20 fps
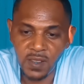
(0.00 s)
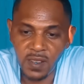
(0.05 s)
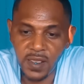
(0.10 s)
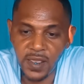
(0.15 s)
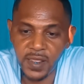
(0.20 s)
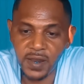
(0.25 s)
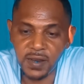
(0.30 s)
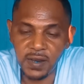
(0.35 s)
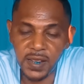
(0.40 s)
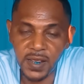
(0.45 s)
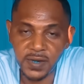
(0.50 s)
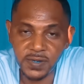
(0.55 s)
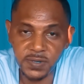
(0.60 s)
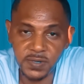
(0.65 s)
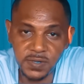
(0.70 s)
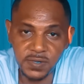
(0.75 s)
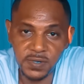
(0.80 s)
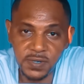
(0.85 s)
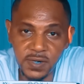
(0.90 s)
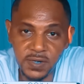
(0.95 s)
Had a lot of
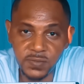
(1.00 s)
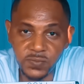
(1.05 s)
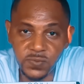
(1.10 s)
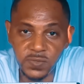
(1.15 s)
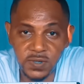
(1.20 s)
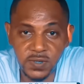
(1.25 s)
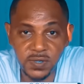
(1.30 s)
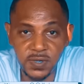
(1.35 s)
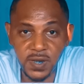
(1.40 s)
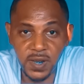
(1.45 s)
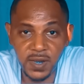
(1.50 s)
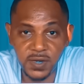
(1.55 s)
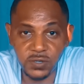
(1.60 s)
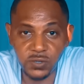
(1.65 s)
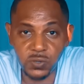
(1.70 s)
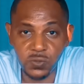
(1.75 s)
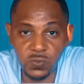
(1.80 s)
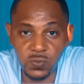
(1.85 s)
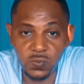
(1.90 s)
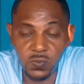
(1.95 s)
success with this guy
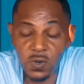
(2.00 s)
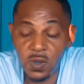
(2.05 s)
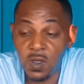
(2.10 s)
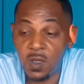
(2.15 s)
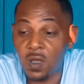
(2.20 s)
too.